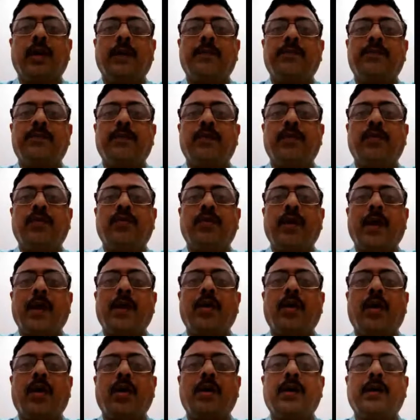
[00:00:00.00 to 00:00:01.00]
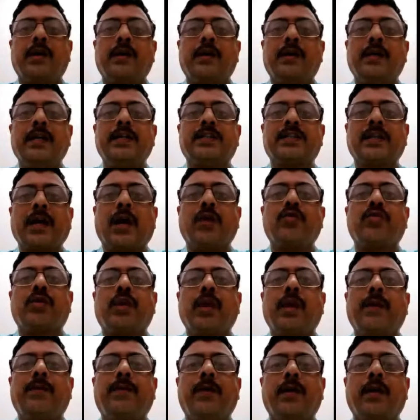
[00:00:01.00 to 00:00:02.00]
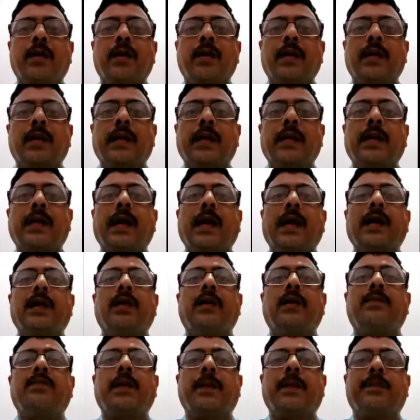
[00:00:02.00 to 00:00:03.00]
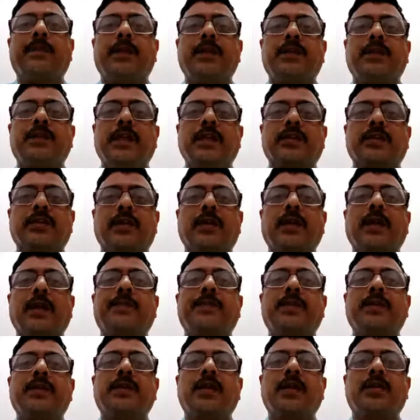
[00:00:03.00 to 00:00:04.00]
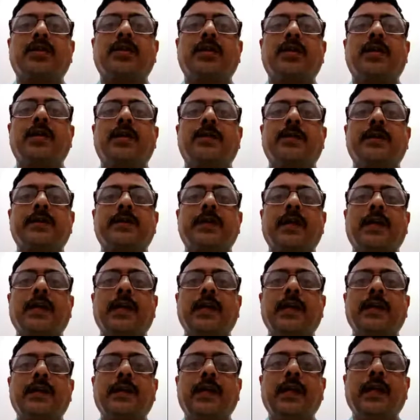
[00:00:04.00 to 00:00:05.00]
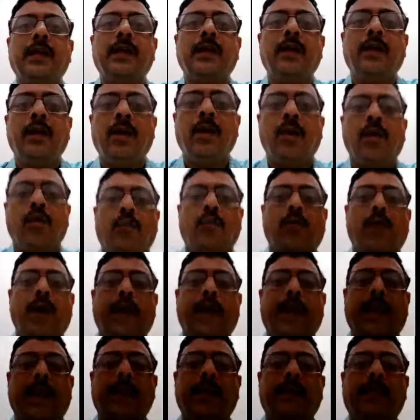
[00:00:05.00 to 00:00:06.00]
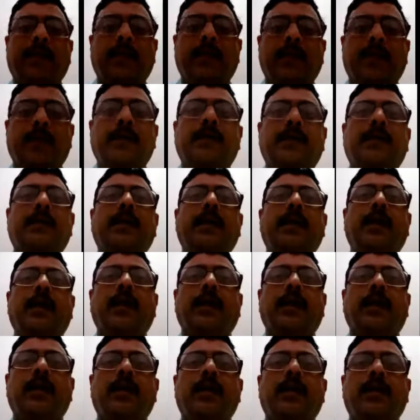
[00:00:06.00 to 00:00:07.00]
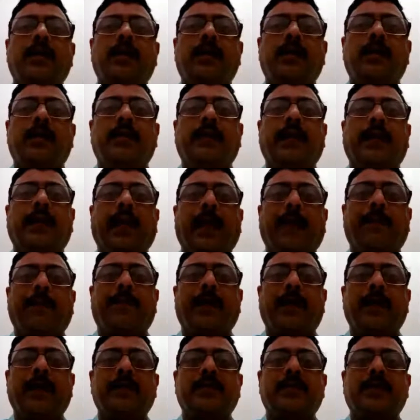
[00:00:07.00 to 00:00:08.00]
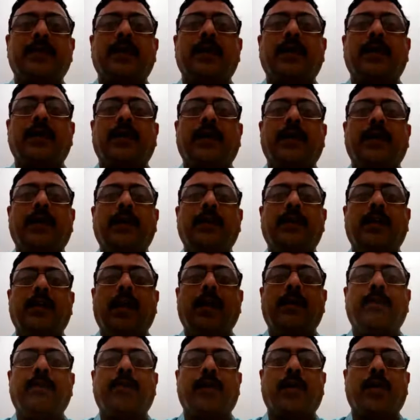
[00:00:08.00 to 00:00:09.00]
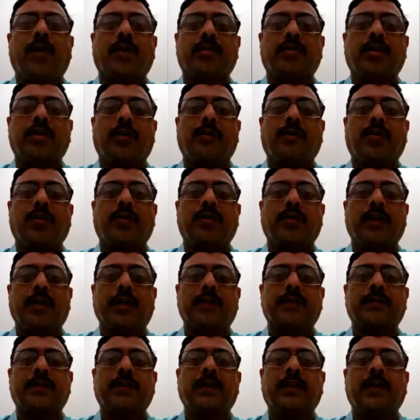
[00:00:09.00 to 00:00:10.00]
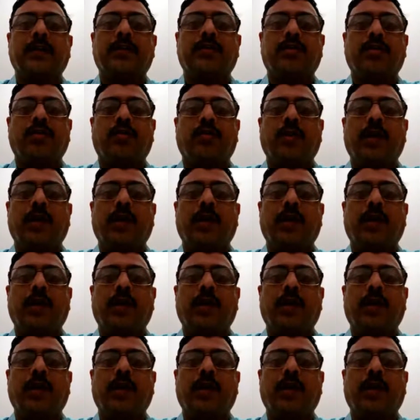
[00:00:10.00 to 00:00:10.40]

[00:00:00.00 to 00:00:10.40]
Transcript: So if we are not discounting for any kind of depreciation, depreciation is basically the wear and tear that happens in the production process.